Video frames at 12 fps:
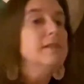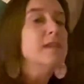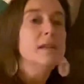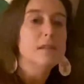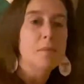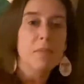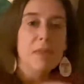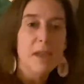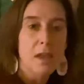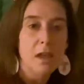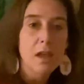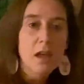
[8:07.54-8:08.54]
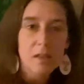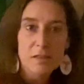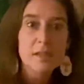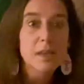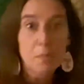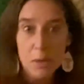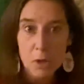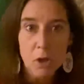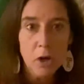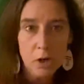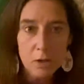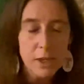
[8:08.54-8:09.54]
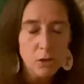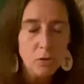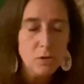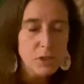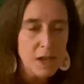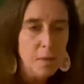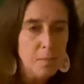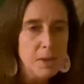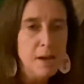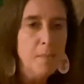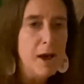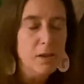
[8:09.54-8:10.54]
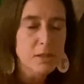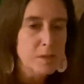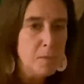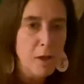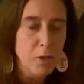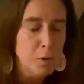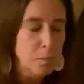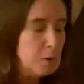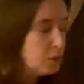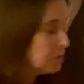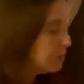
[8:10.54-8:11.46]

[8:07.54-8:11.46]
say something similar, like you could tell me about some other birds.